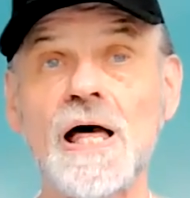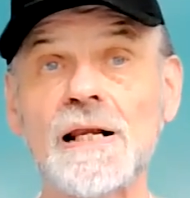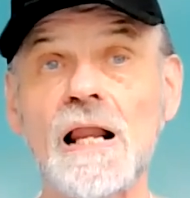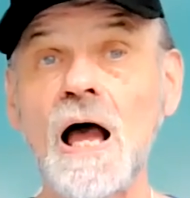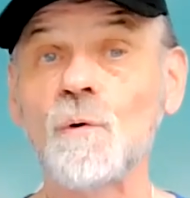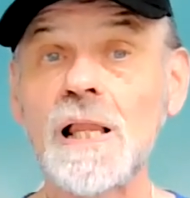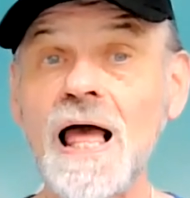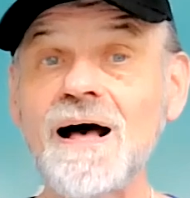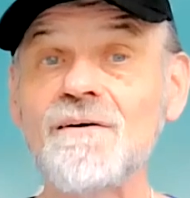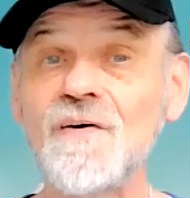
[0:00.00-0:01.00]
that I
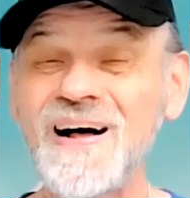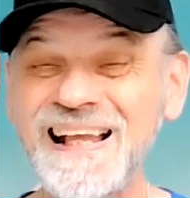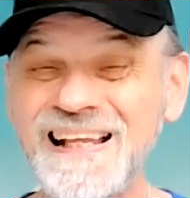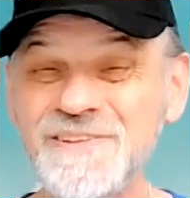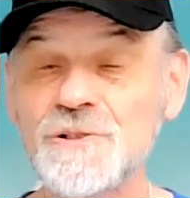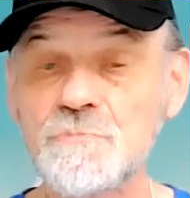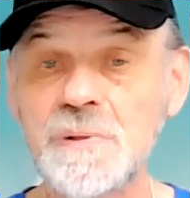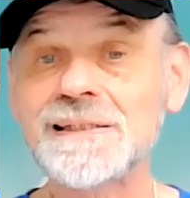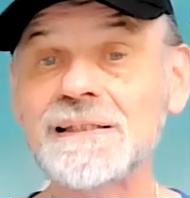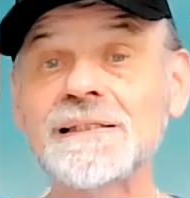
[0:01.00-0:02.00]
will have
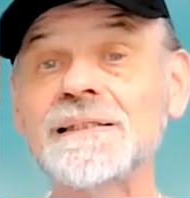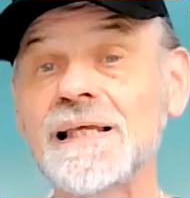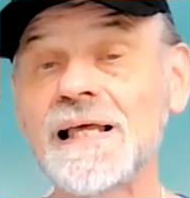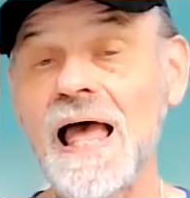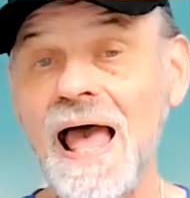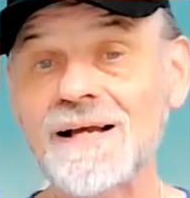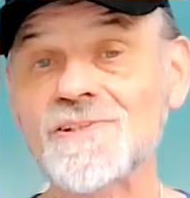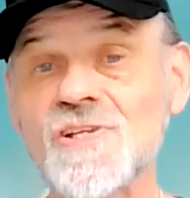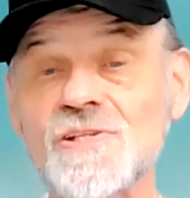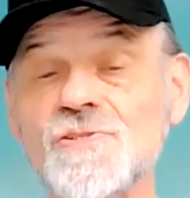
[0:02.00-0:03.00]
intermittent
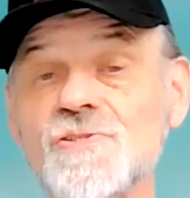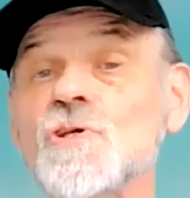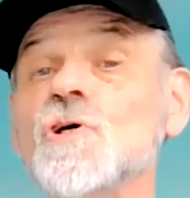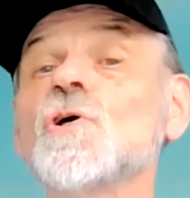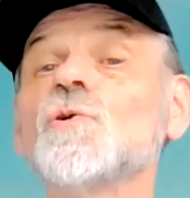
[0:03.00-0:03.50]
access